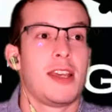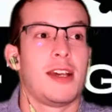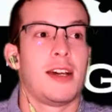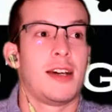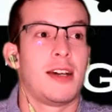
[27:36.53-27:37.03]

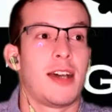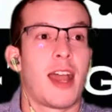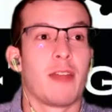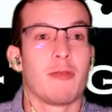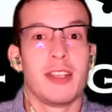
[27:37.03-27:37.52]

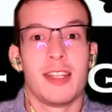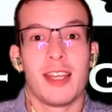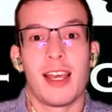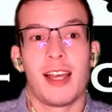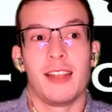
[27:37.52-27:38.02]
Irene
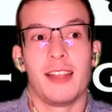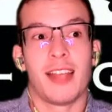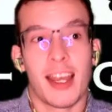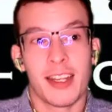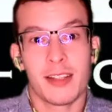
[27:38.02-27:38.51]

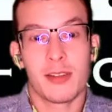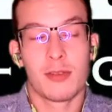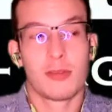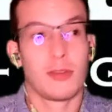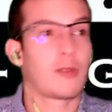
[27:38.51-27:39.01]
Aldana, who
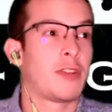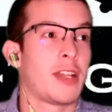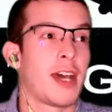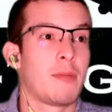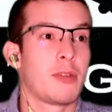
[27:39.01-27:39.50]
looked
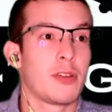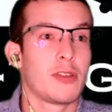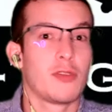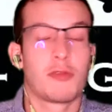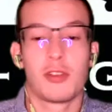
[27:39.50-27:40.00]
phenomenal at
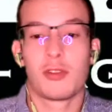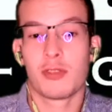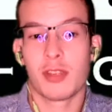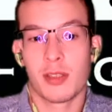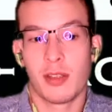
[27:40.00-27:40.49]
UFC
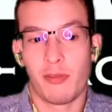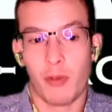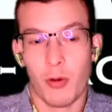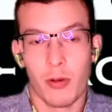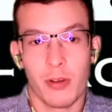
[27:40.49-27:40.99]

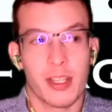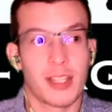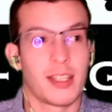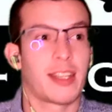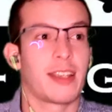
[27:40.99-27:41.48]
264. And
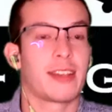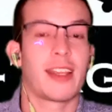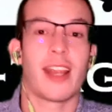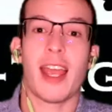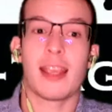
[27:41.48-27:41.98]
like I said,
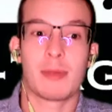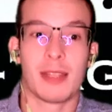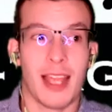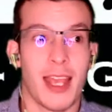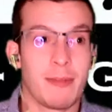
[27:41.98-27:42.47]
Aspen
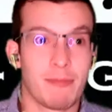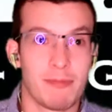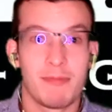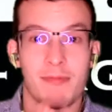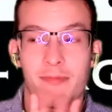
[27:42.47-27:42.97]
Ladd.
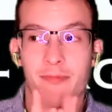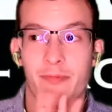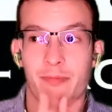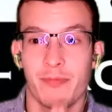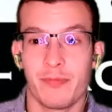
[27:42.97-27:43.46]

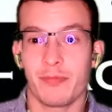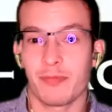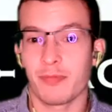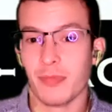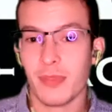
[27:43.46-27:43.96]
And
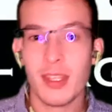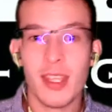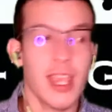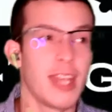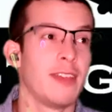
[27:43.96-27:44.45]

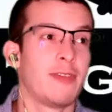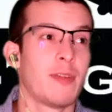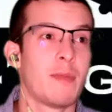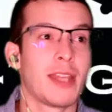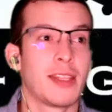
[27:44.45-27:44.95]
if
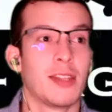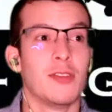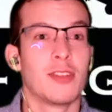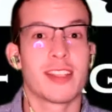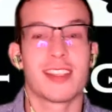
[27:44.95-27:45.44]
Amanda
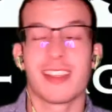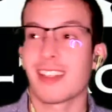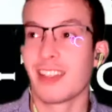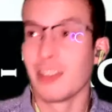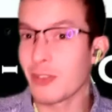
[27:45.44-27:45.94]
Nunes is
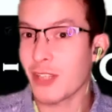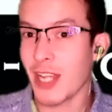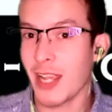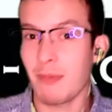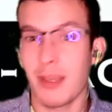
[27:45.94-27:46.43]
still
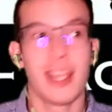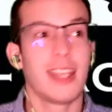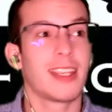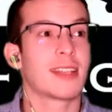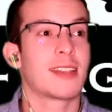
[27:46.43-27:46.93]
champ,
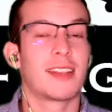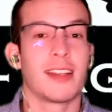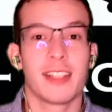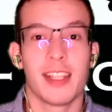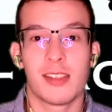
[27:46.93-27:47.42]
gets it
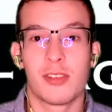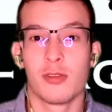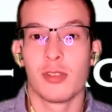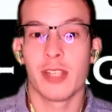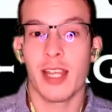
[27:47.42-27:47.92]
done against
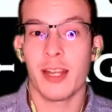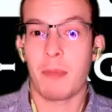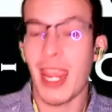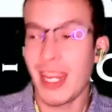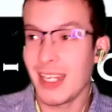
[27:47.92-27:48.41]
Juliana
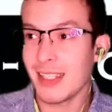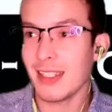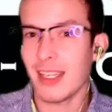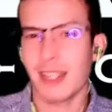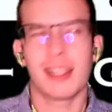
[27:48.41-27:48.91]

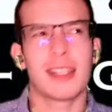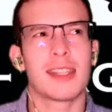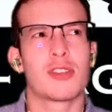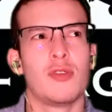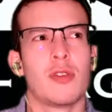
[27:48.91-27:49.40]
Pena, I think
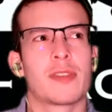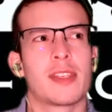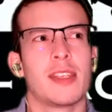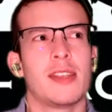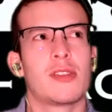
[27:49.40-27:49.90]
it's
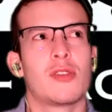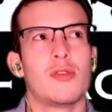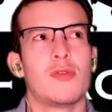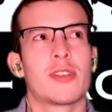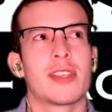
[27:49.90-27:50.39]
UFC
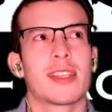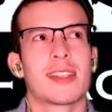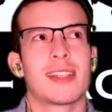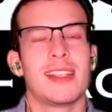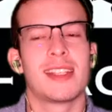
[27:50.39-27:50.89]

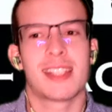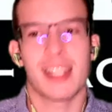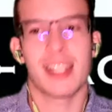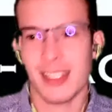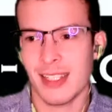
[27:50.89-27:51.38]

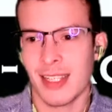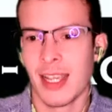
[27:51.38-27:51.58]
266.